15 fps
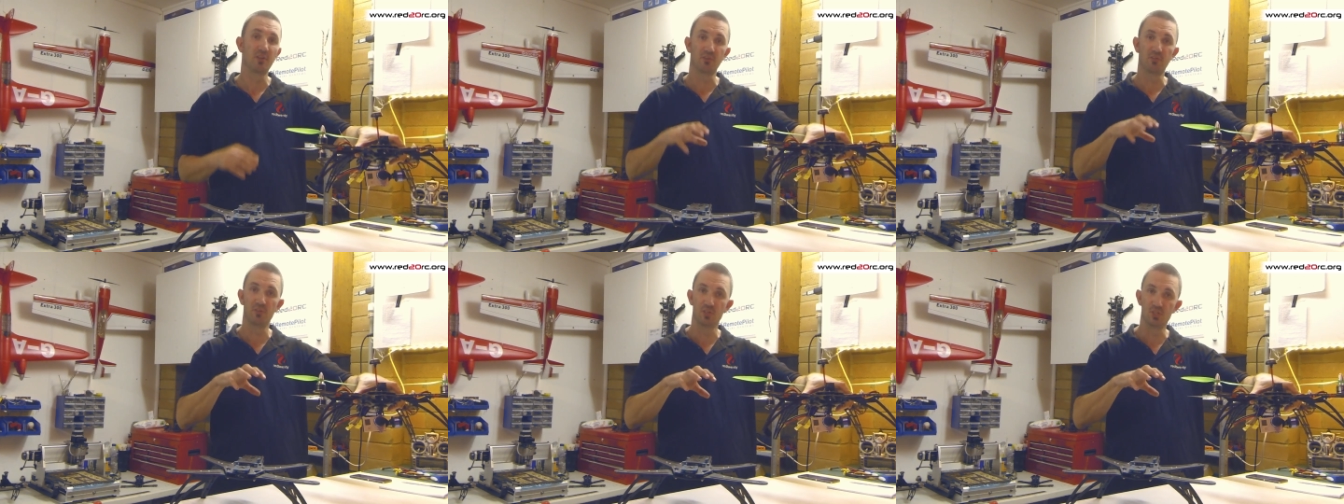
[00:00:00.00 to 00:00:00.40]

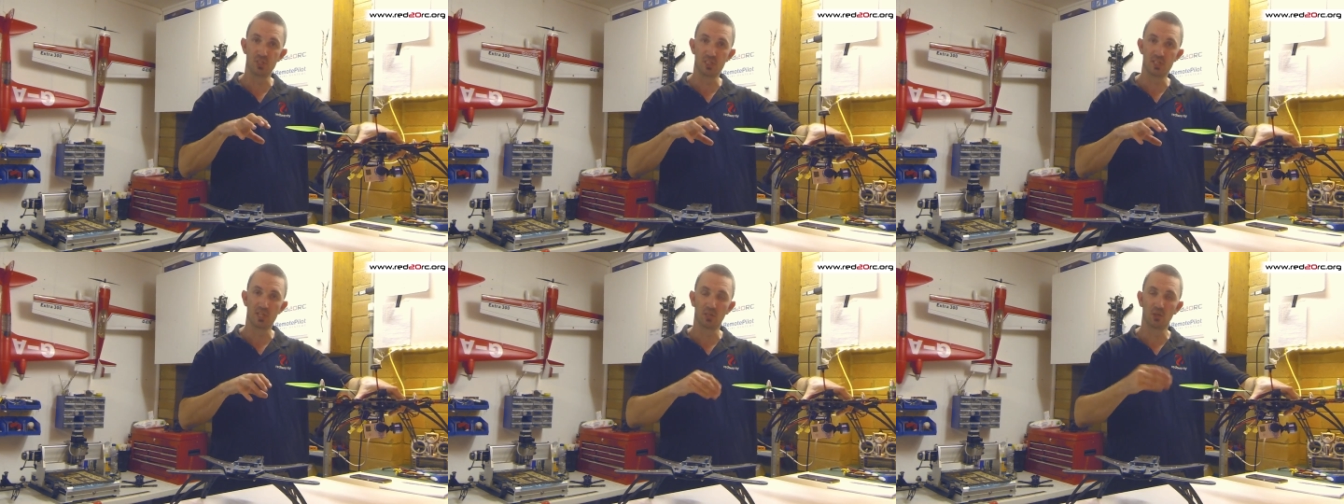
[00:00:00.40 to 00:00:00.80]
that's the
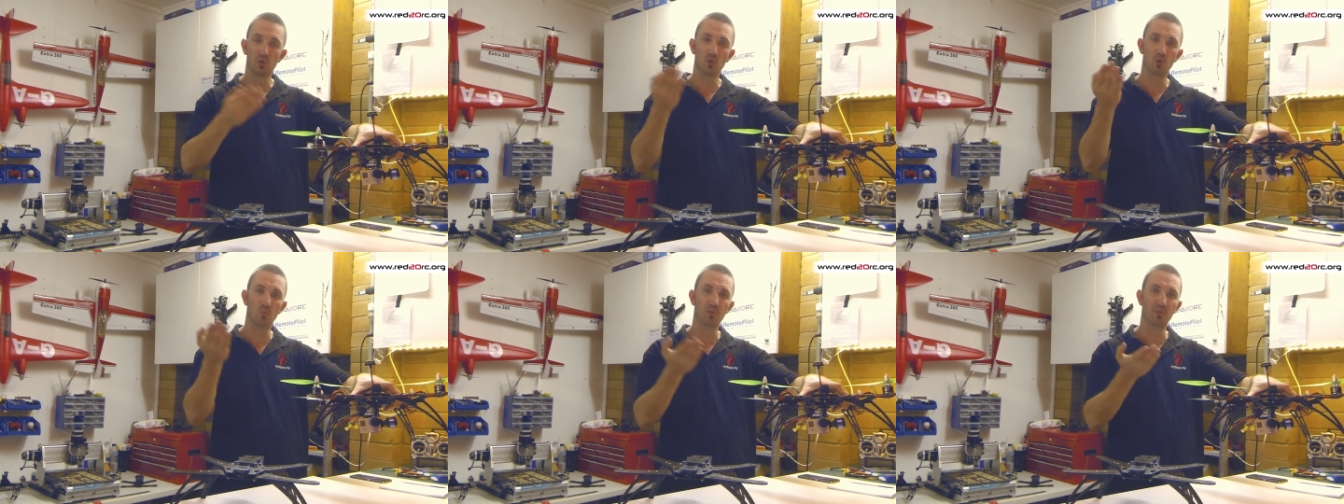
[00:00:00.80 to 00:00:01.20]
G10
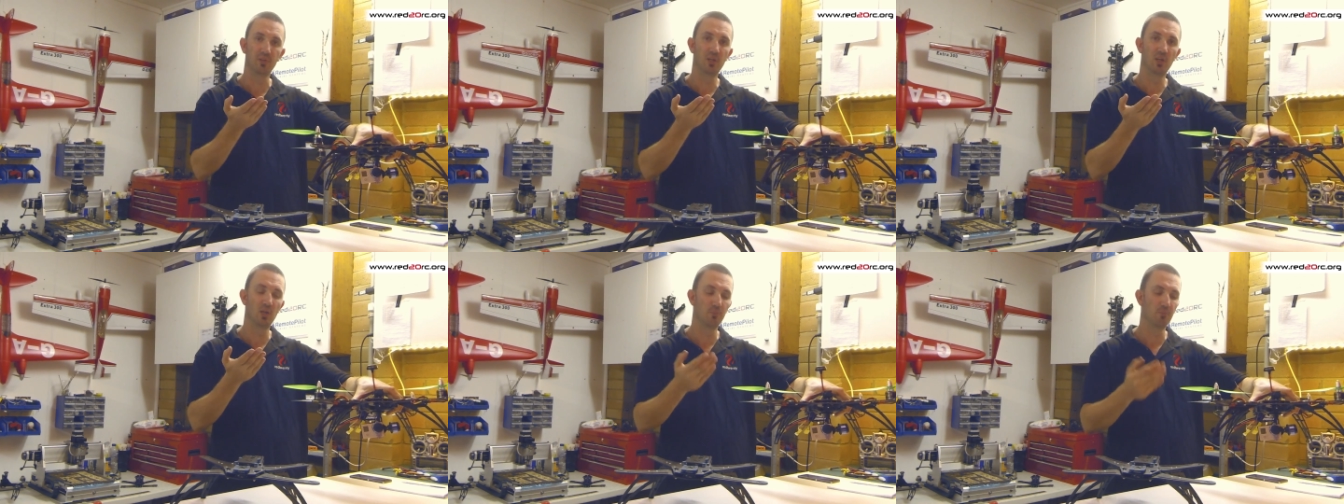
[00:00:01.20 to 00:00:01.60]
core with
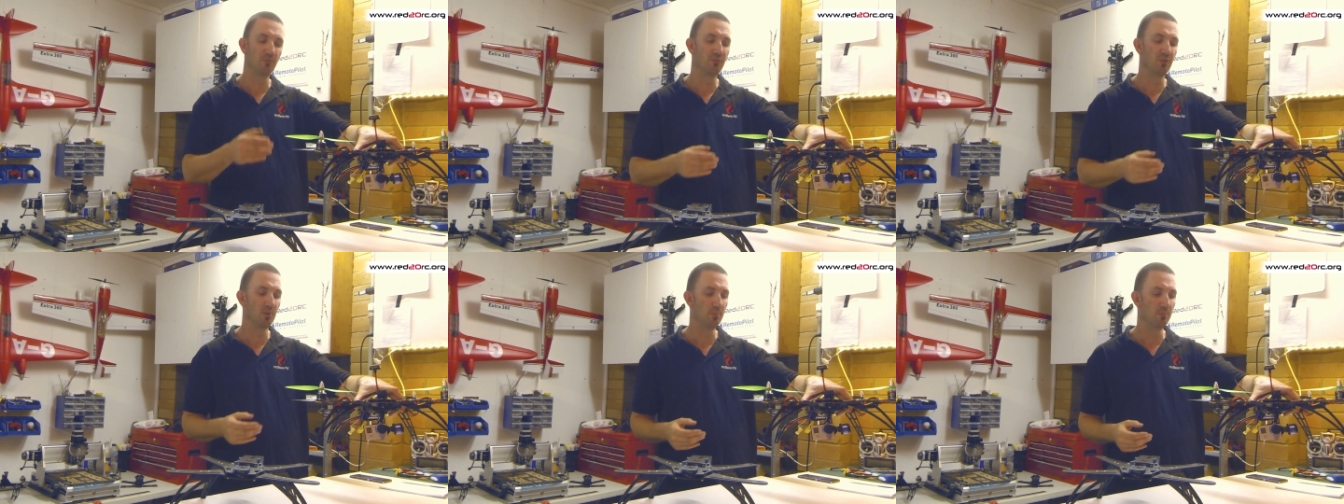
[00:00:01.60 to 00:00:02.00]
carbon
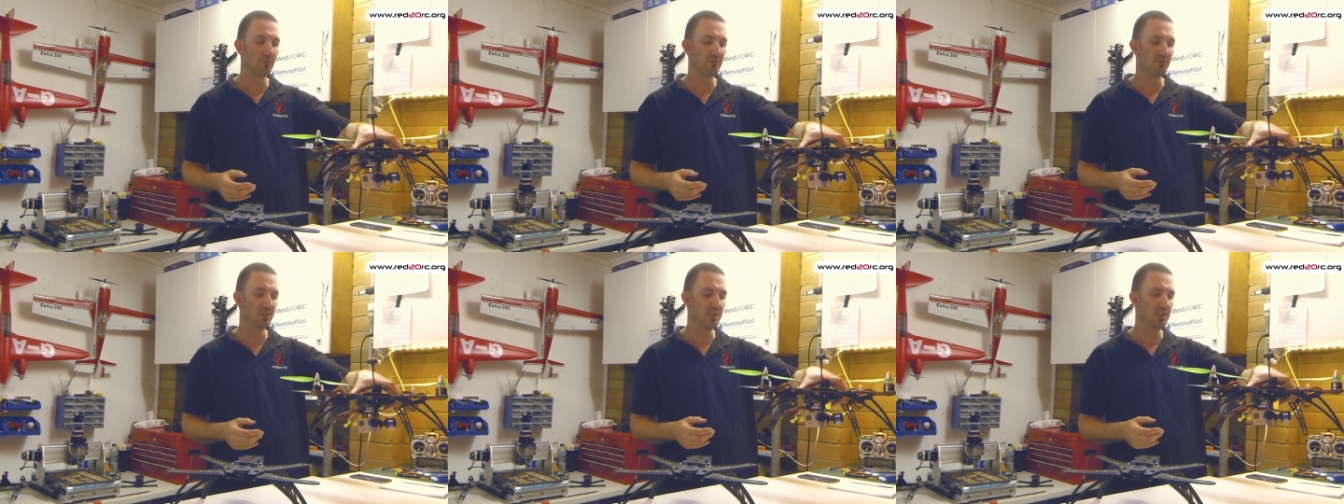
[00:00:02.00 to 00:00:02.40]
fiber
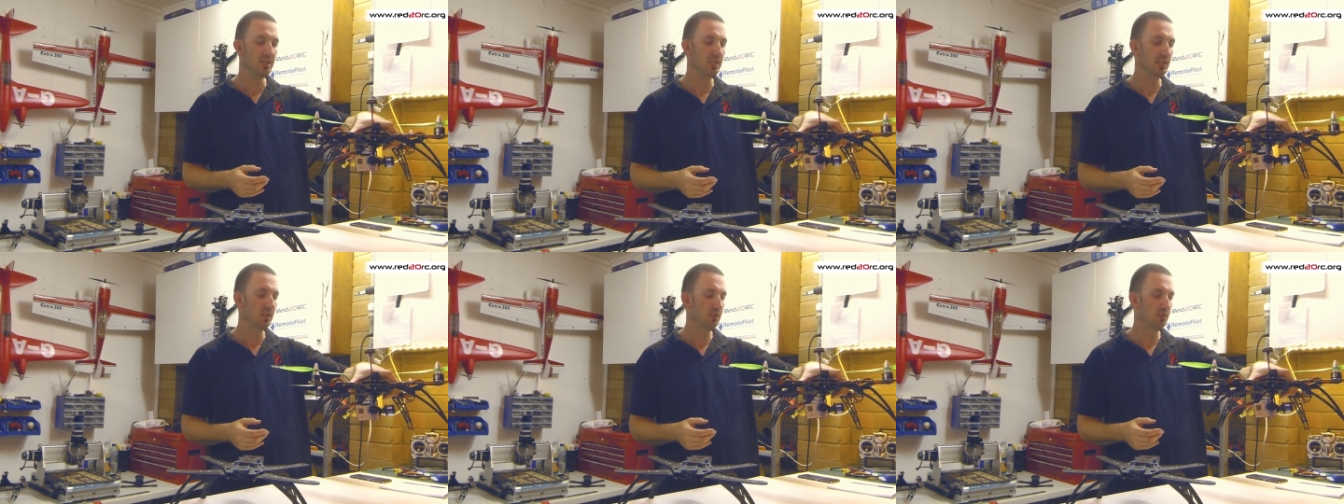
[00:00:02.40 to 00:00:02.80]

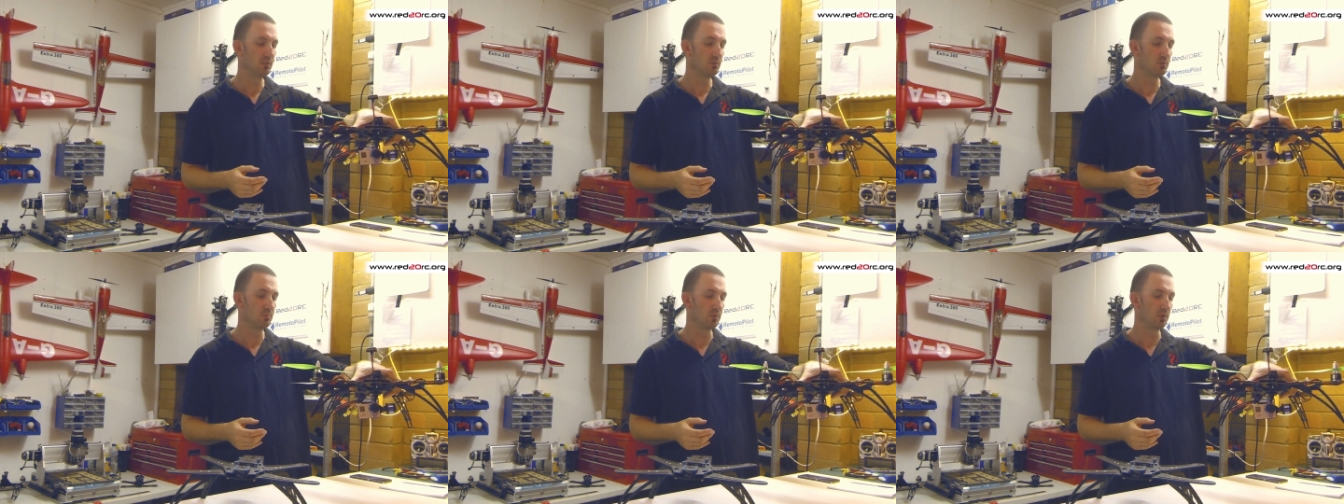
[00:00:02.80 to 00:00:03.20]
veneer,
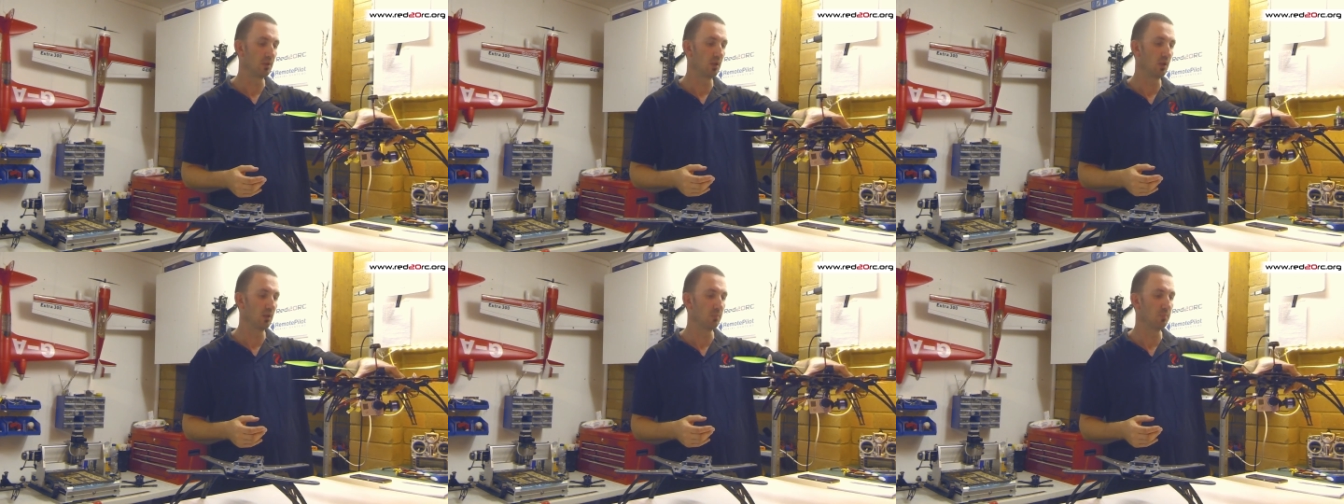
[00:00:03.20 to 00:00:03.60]
that's what
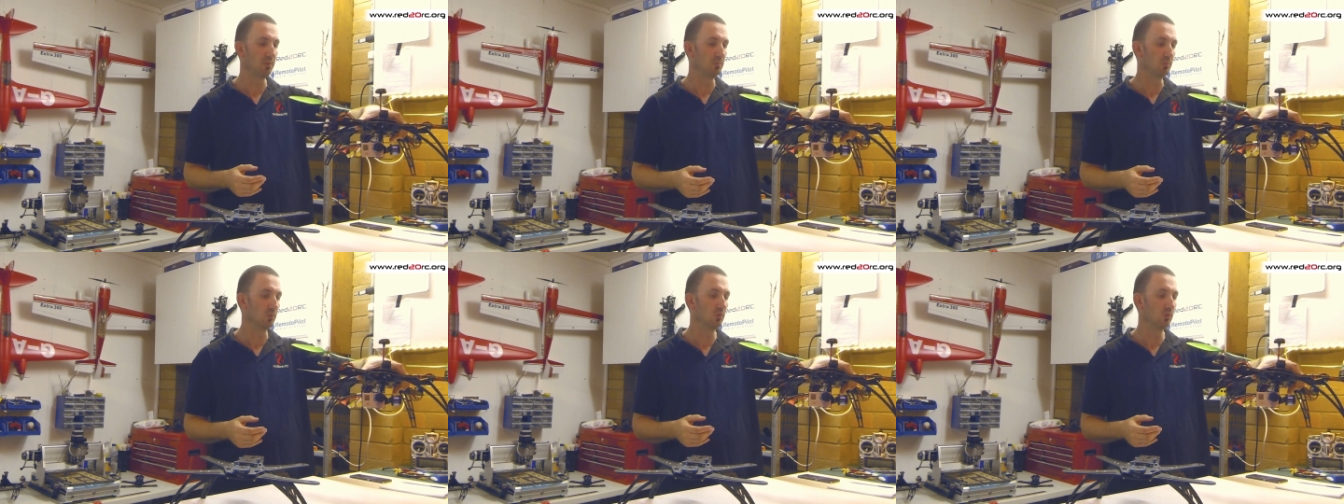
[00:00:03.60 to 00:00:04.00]
a lot of
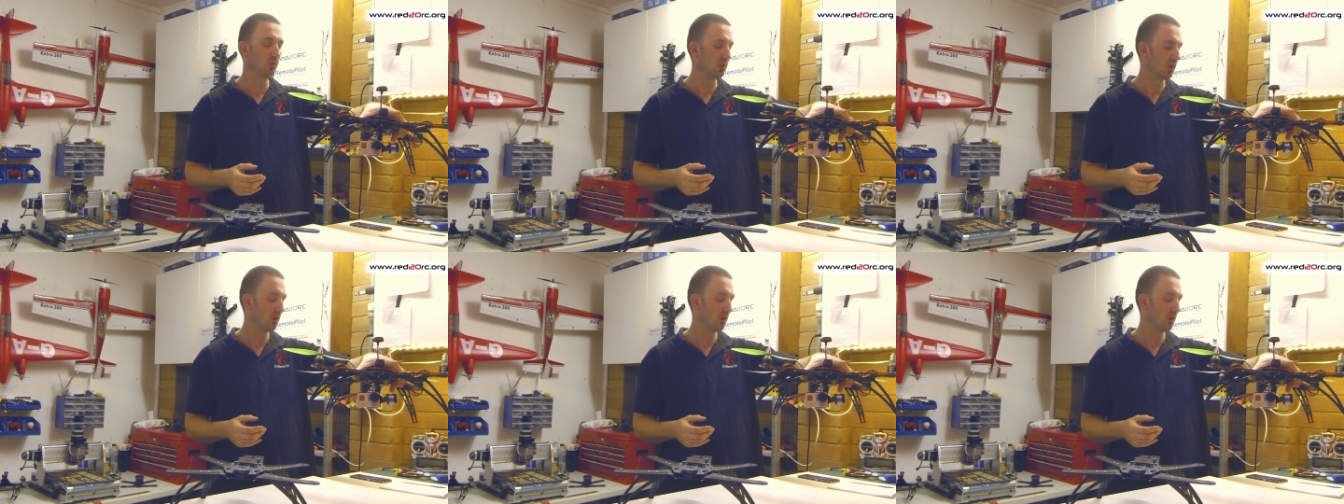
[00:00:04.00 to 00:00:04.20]
people call